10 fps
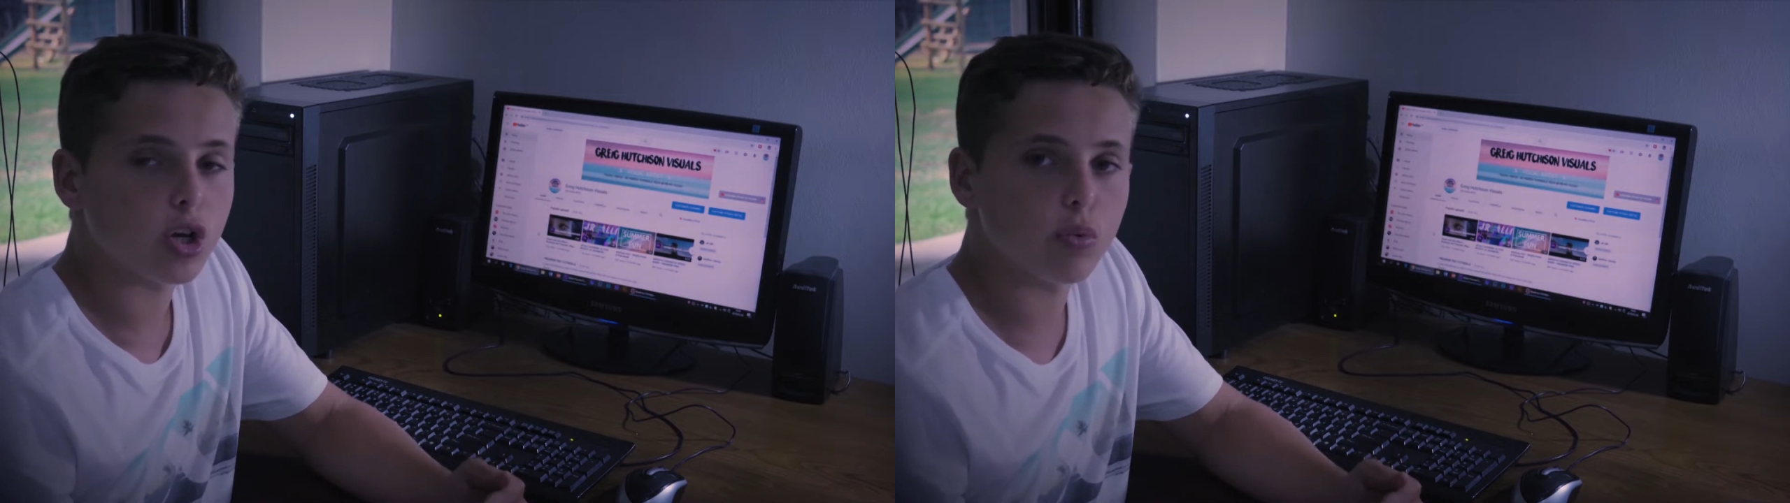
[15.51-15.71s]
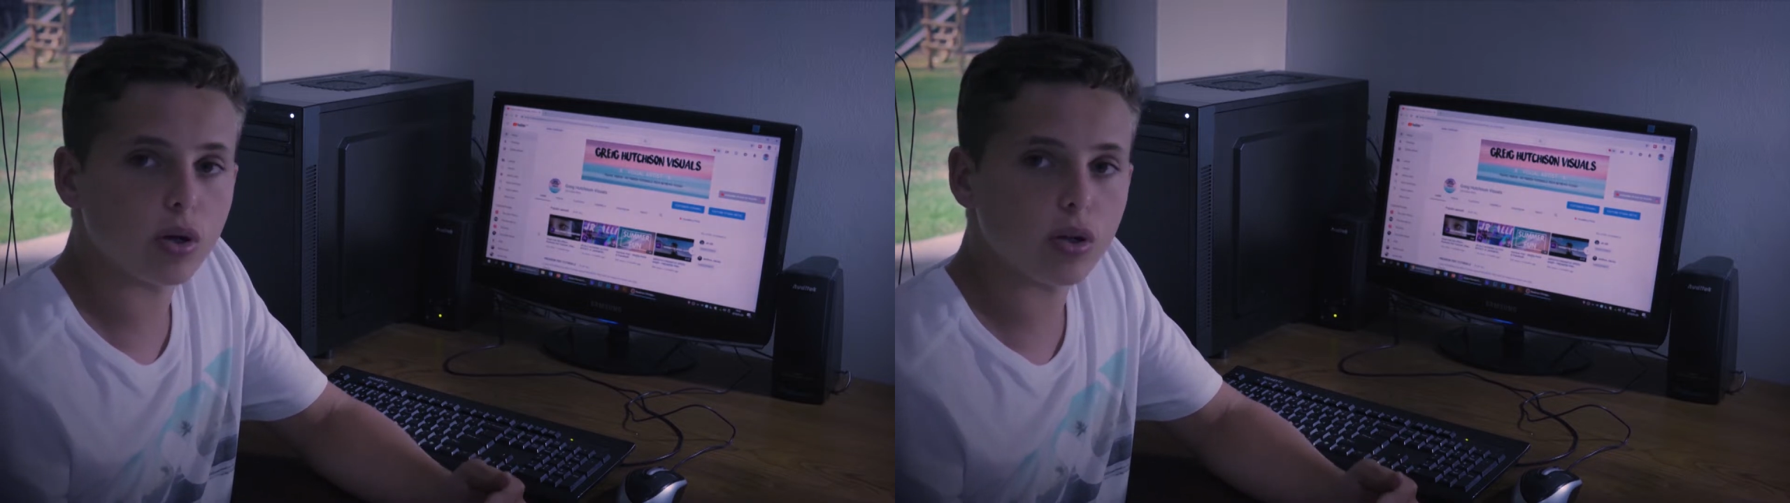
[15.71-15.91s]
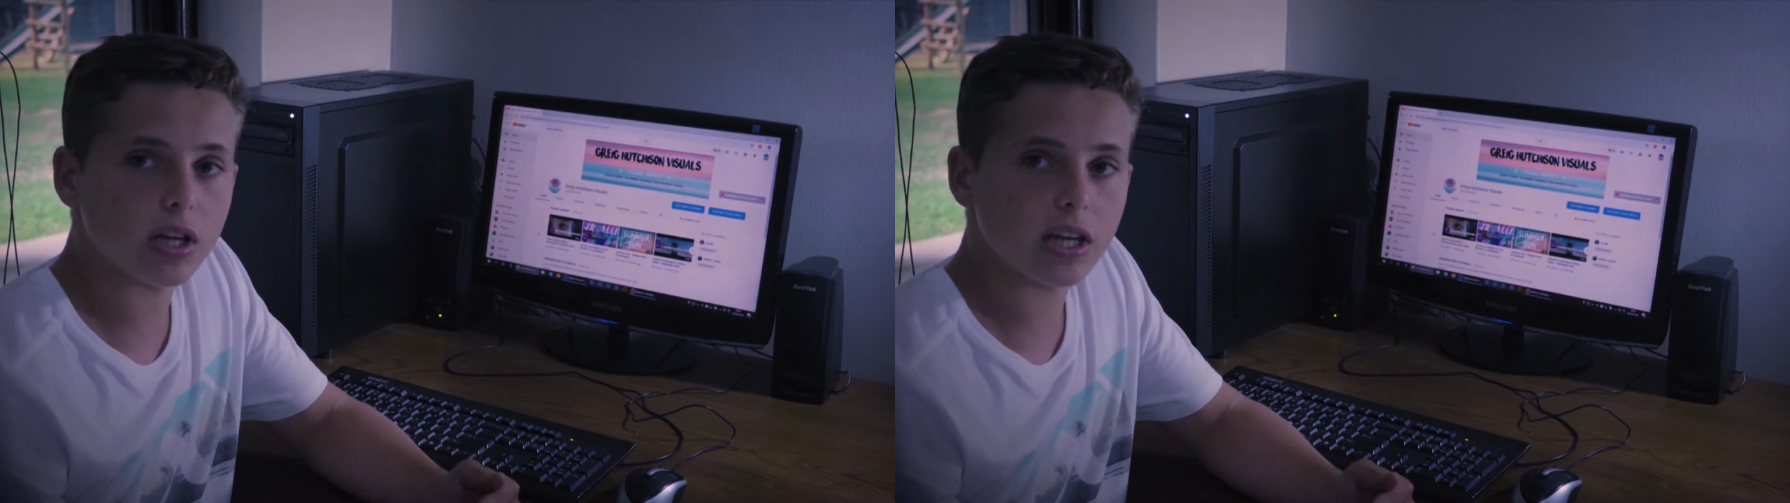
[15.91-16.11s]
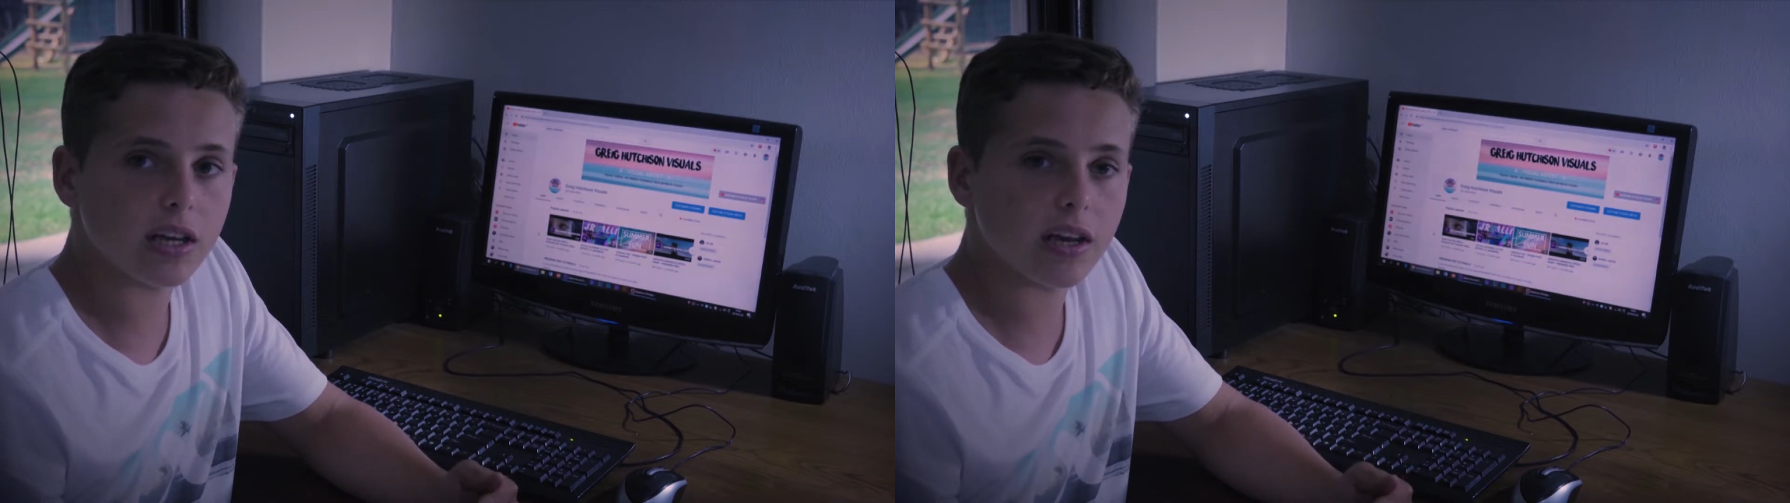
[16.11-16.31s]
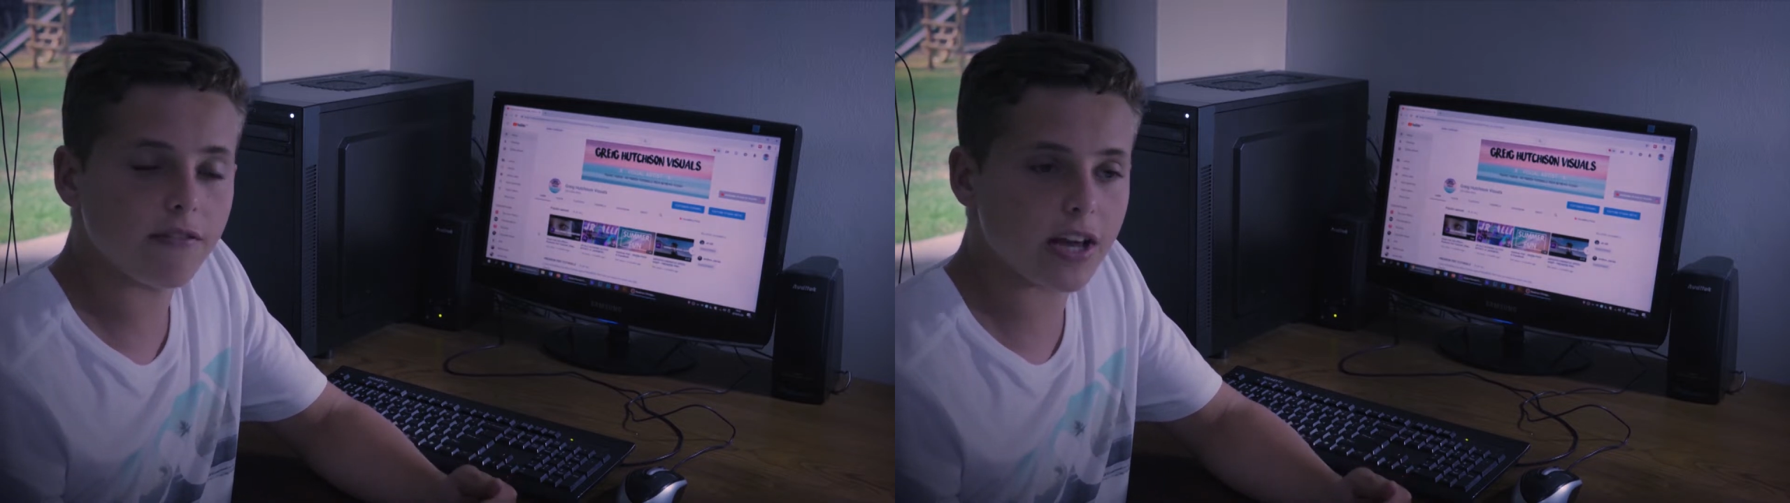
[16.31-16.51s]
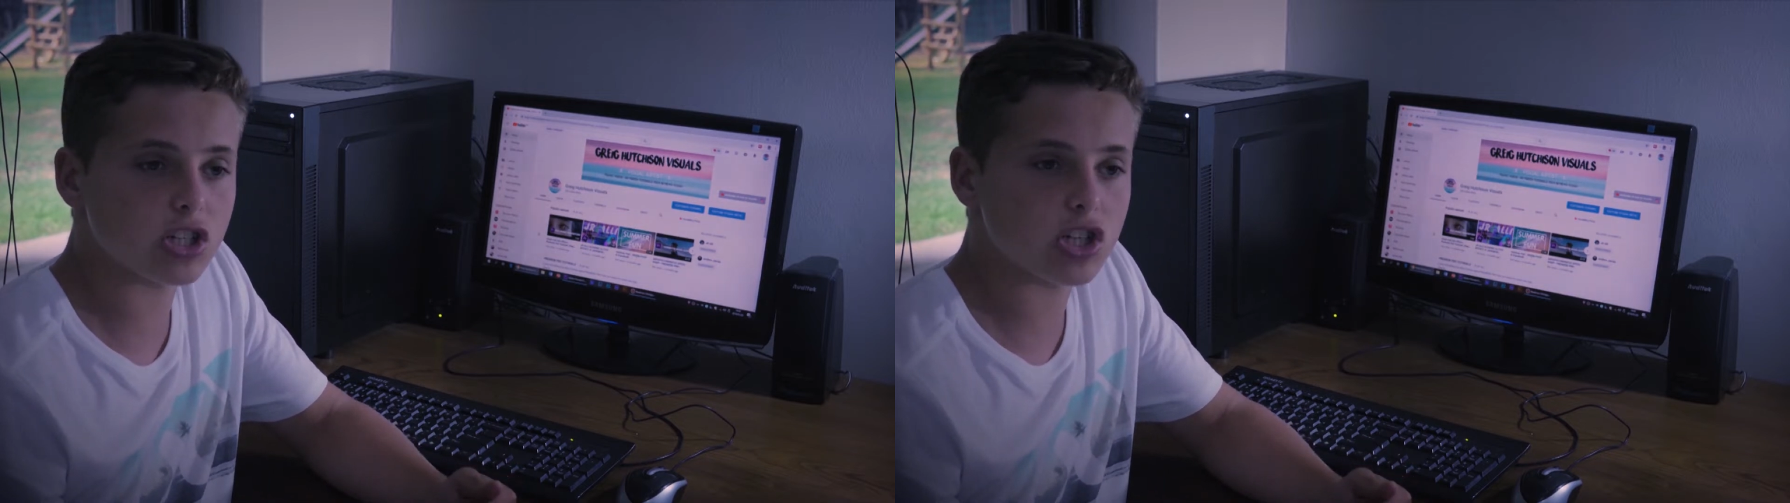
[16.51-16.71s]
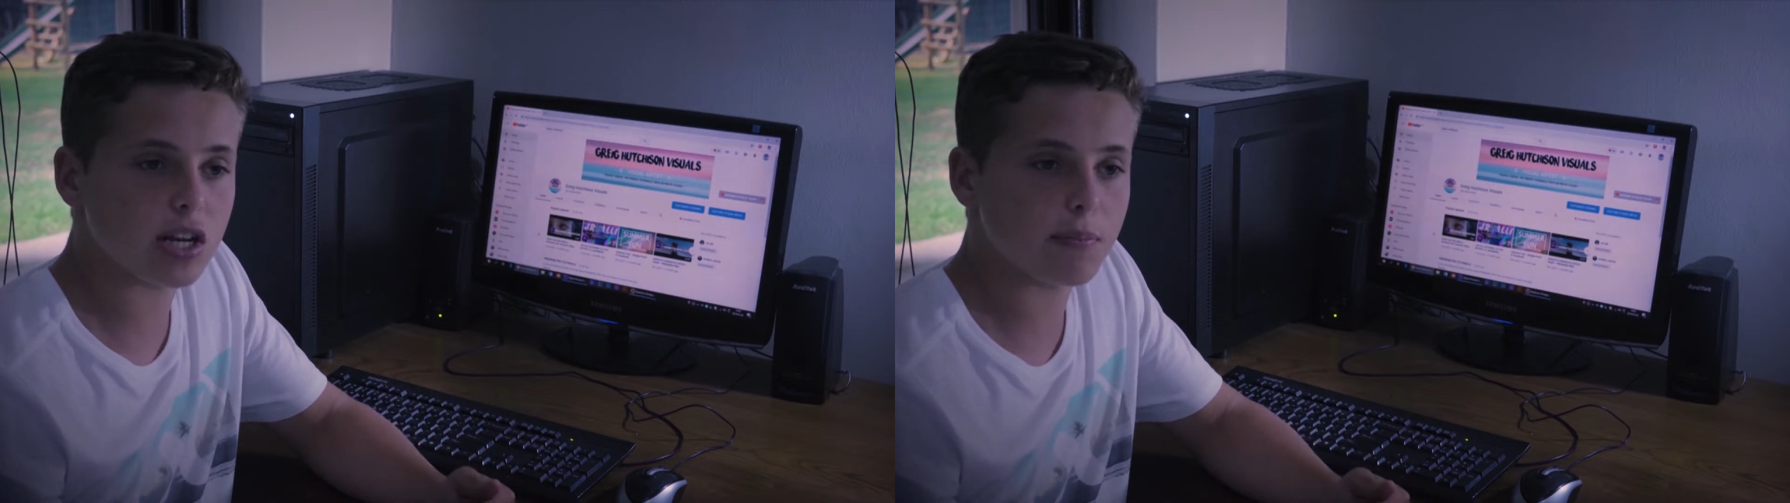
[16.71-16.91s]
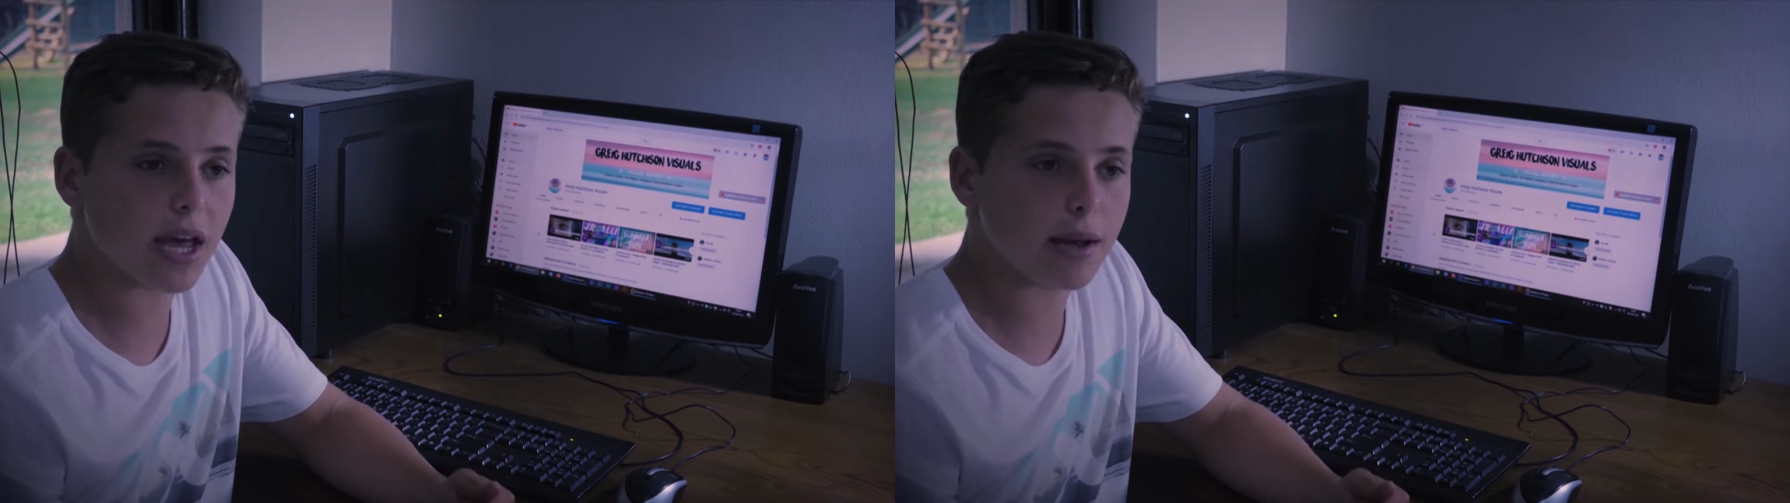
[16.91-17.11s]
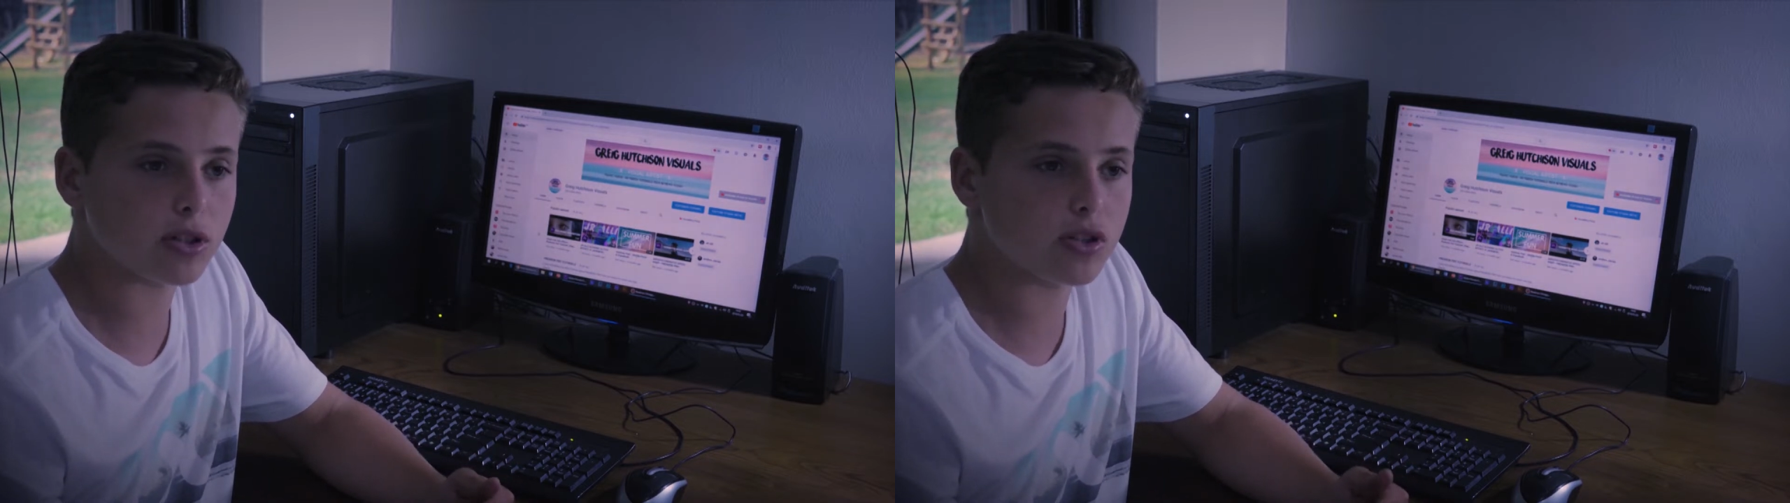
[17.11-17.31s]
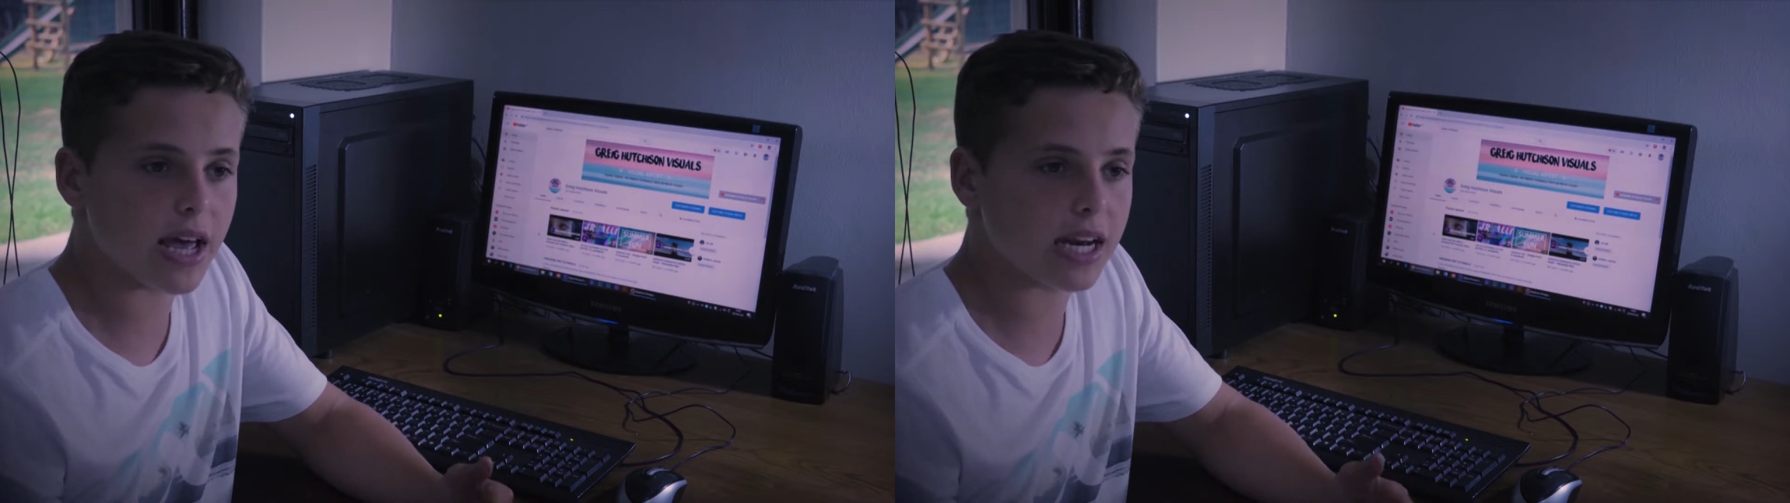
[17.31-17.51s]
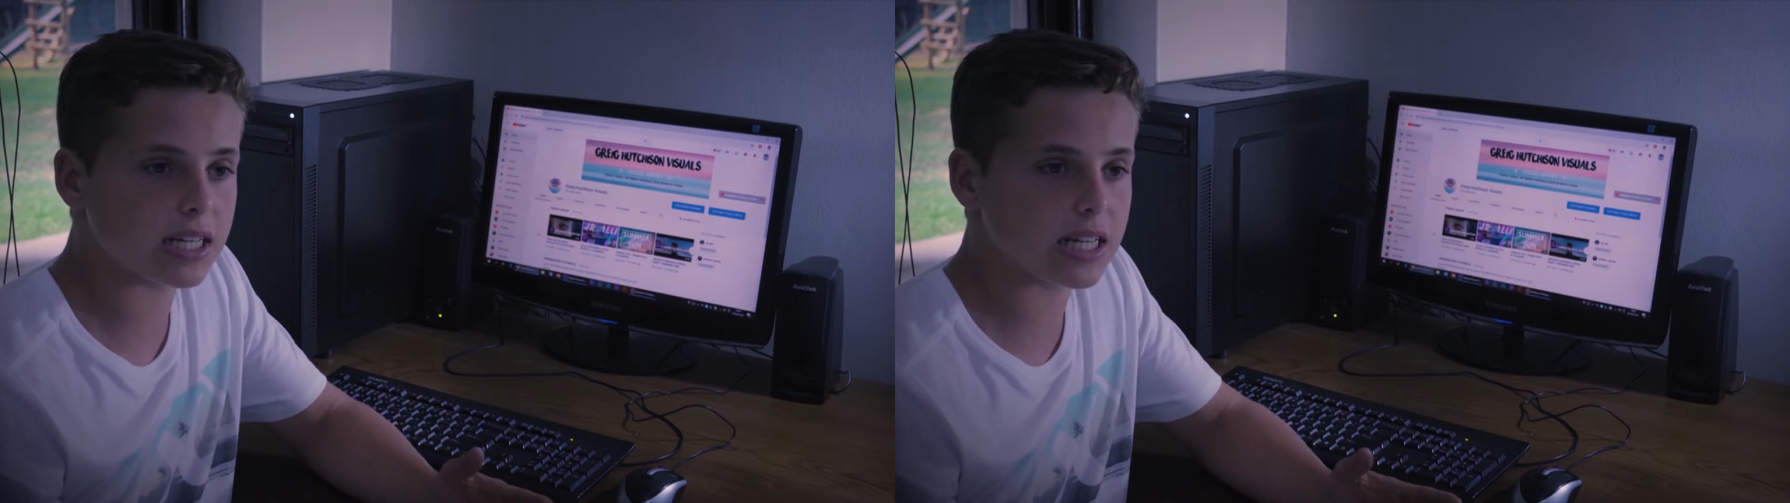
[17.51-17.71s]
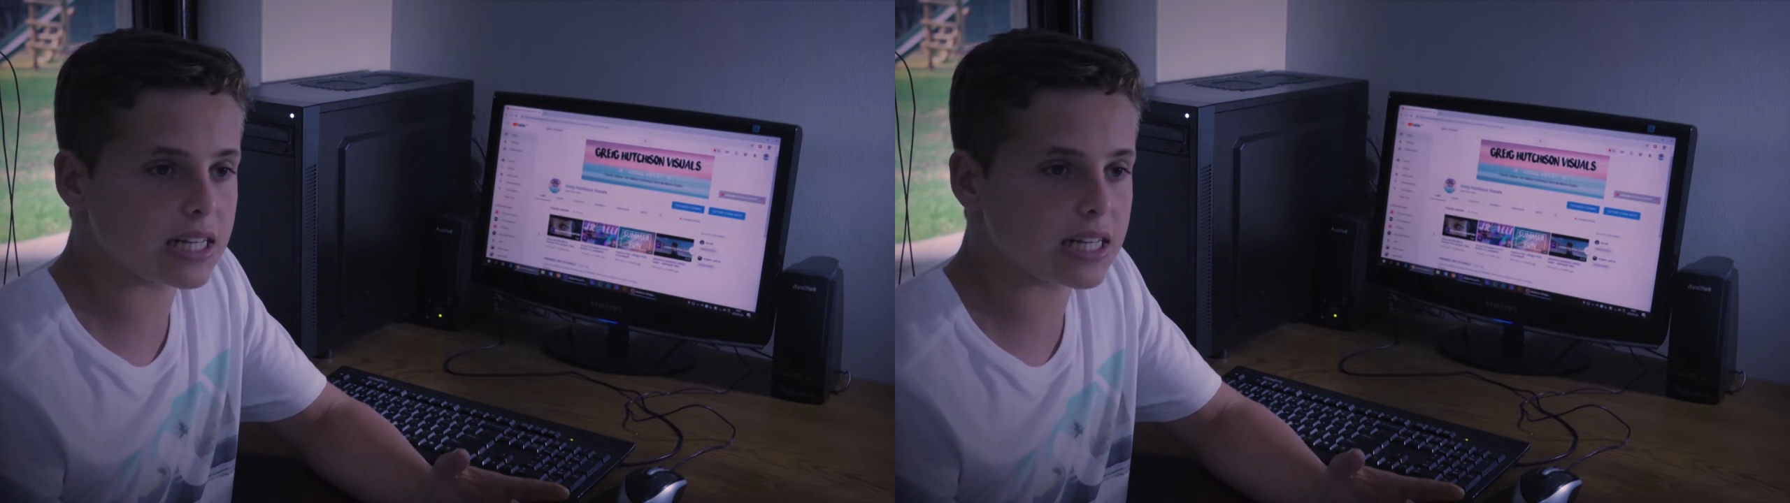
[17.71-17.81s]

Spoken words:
you will eventually be able to edit,